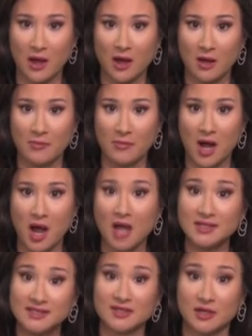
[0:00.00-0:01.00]

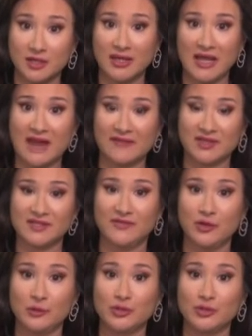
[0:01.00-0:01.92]
I certainly have this view,